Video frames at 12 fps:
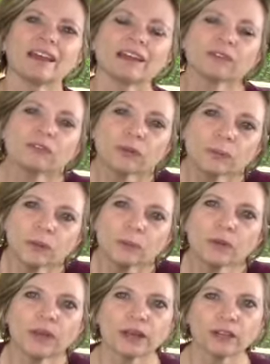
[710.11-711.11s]
And for
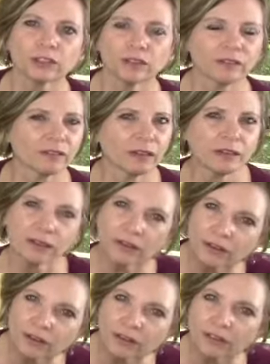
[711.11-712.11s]
people that are just like
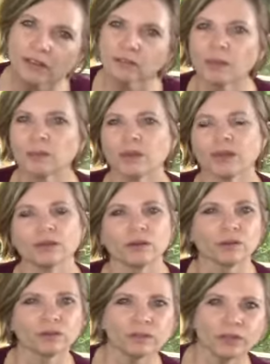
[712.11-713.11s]
curious, maybe they
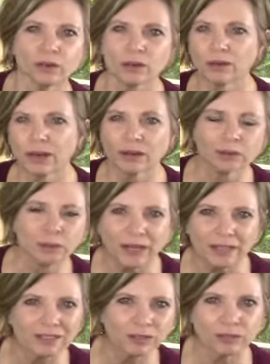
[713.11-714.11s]
don't, you know, aren't
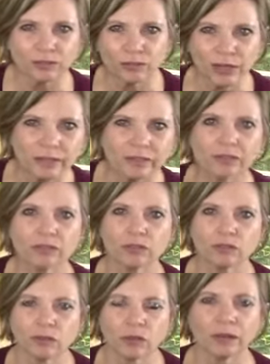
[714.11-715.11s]
ready to invest in a
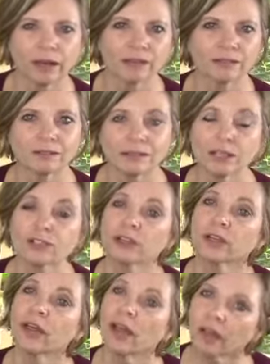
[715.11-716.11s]
full
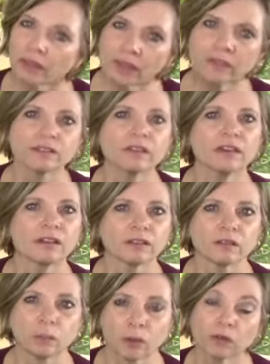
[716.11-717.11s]
consultation, this
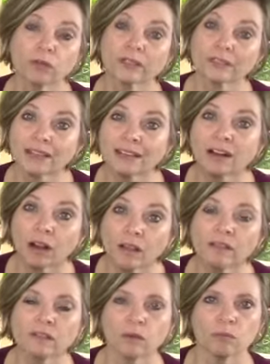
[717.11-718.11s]
is perfect. And it
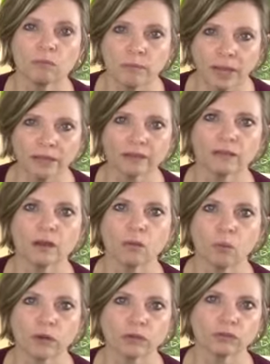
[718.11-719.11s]
also makes a
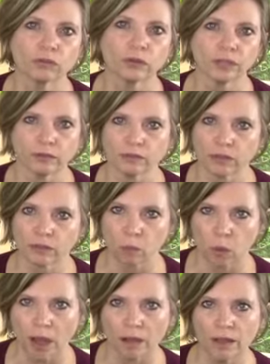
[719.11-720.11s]
wonderful gift as
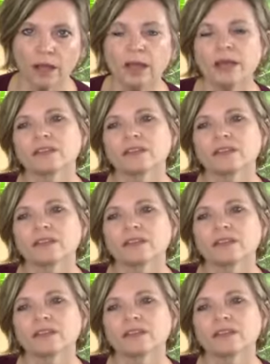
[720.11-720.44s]
well.